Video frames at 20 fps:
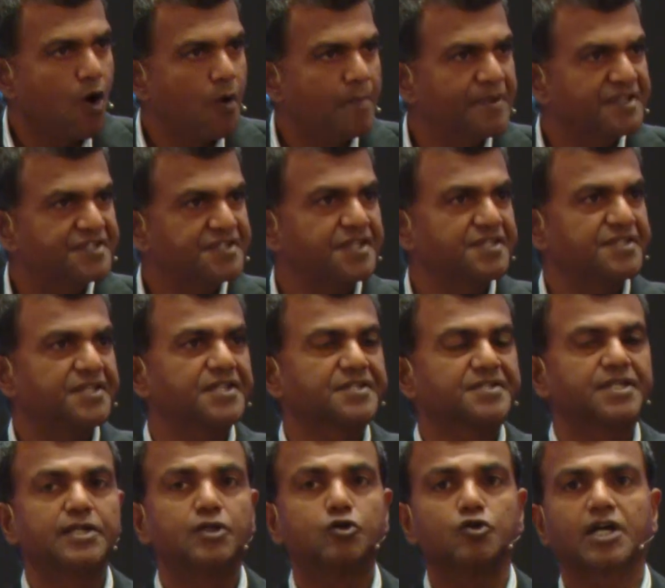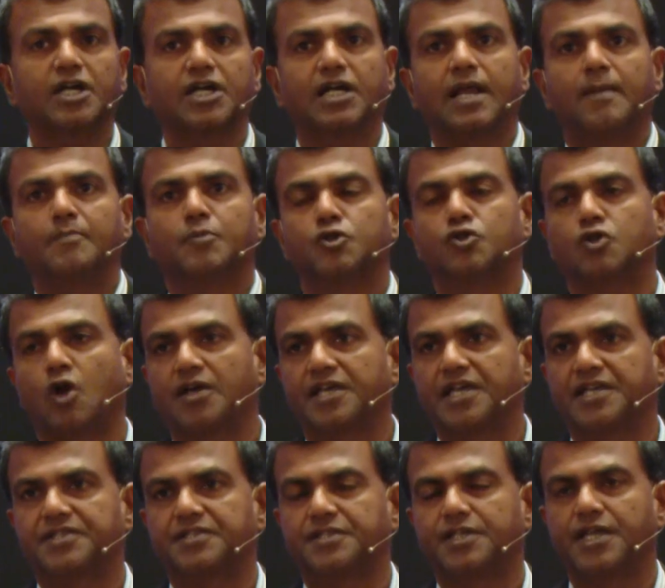businesses into the Colombo Stock
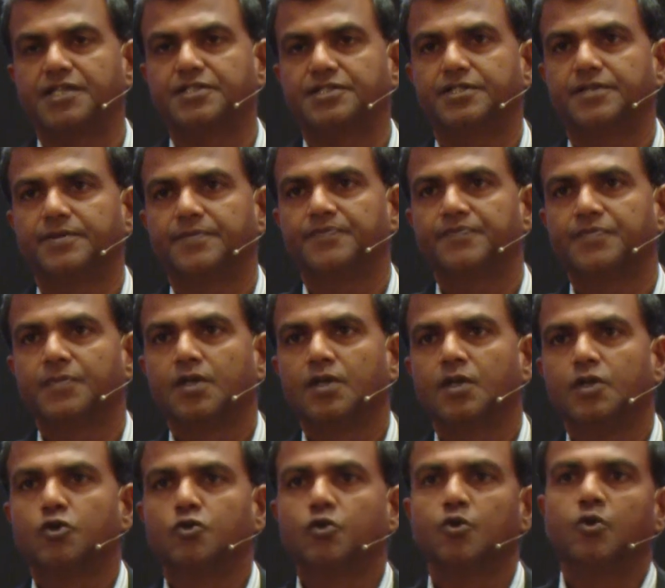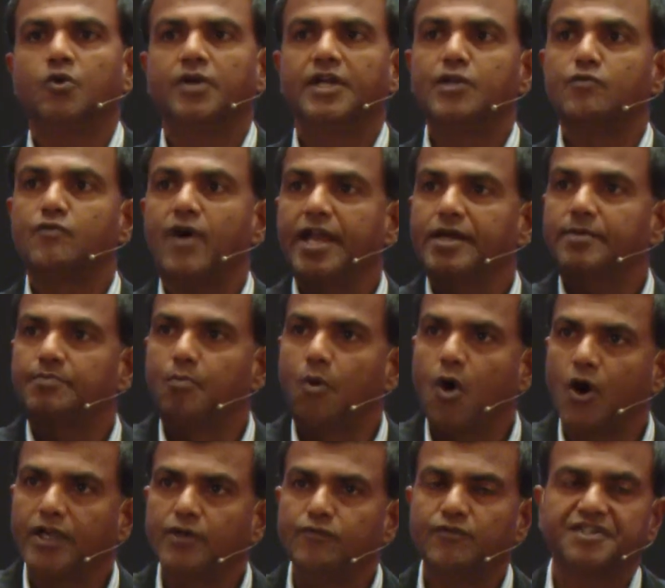Exchange, to invite more
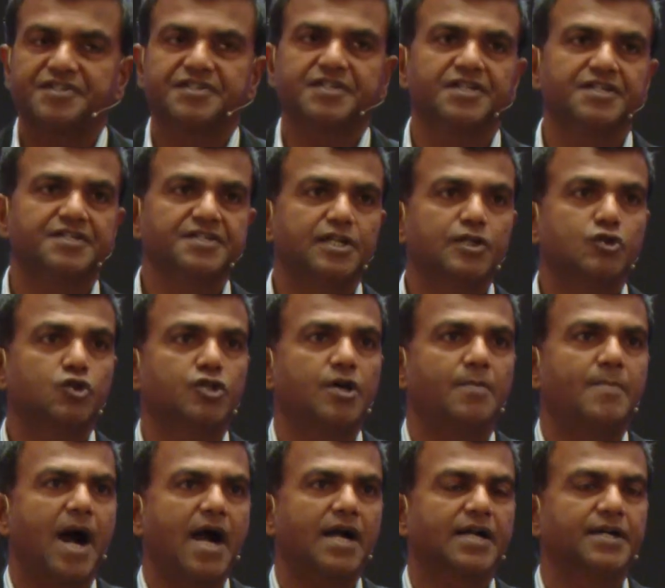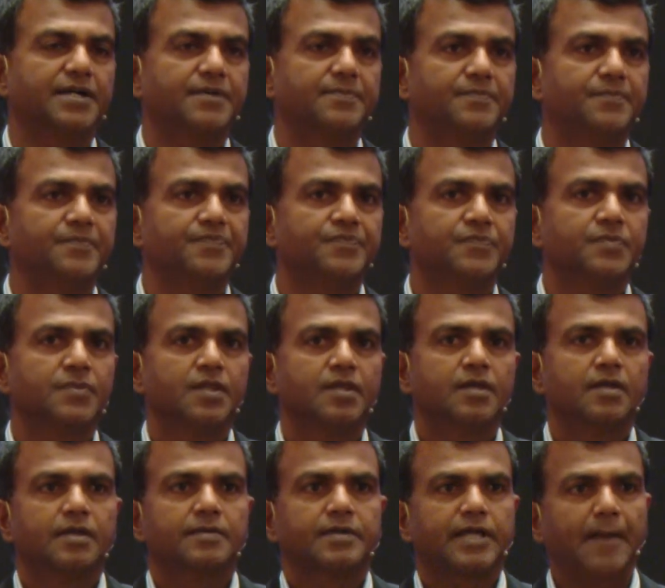investors into the market.
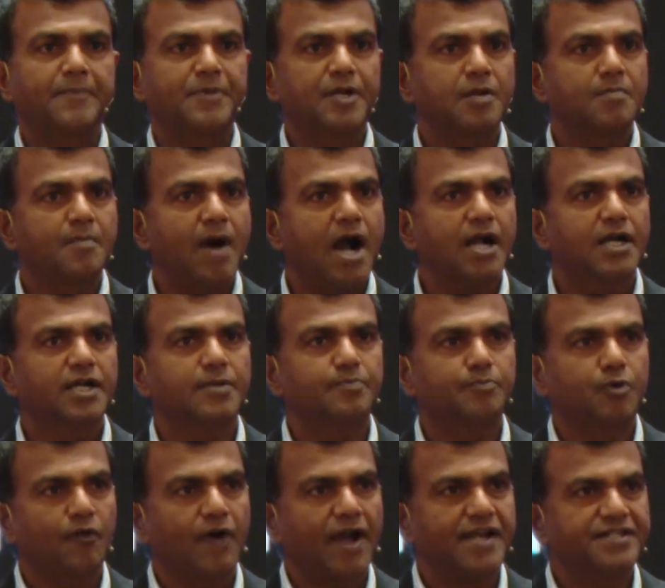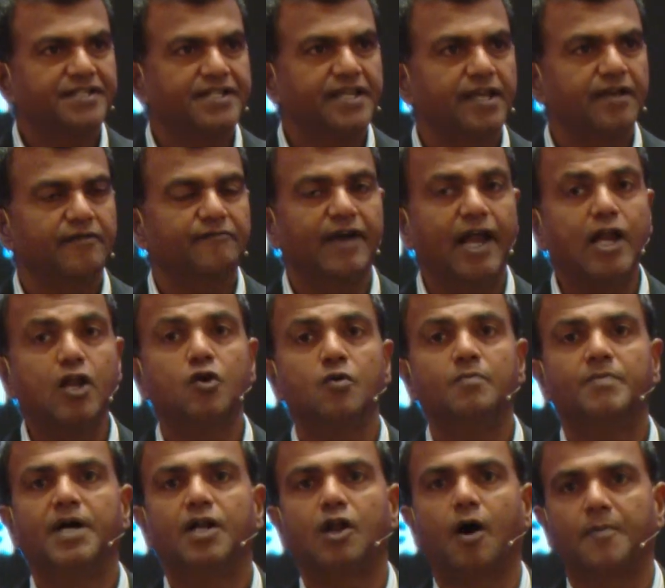Capital market provides a
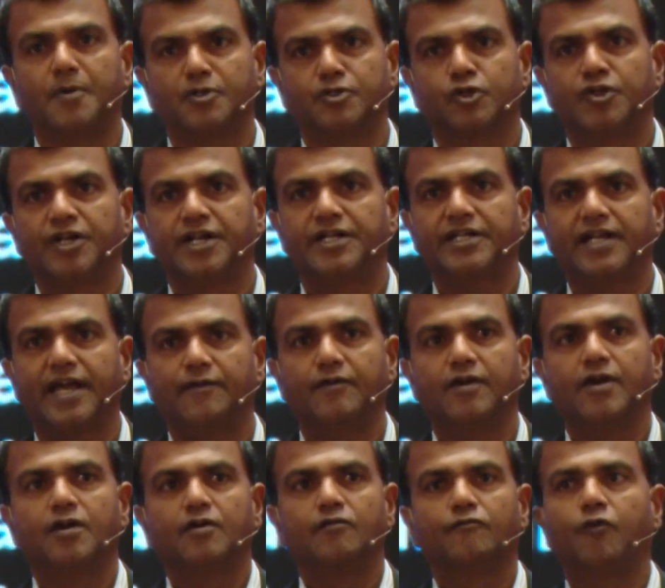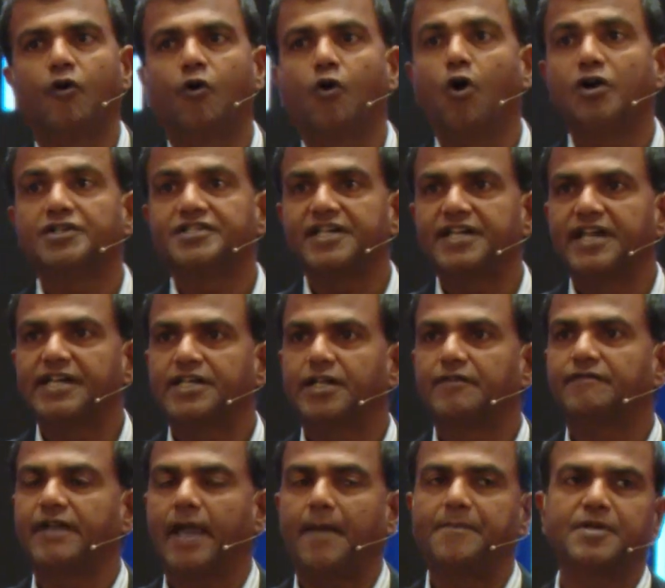valuable opportunity for alternative
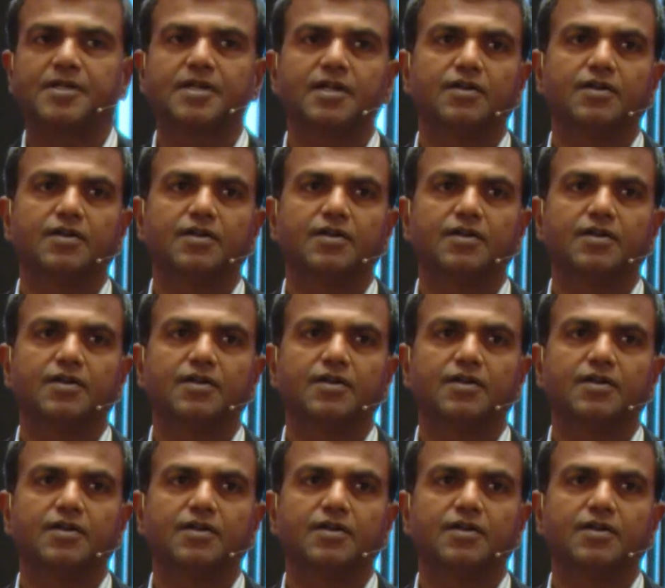capital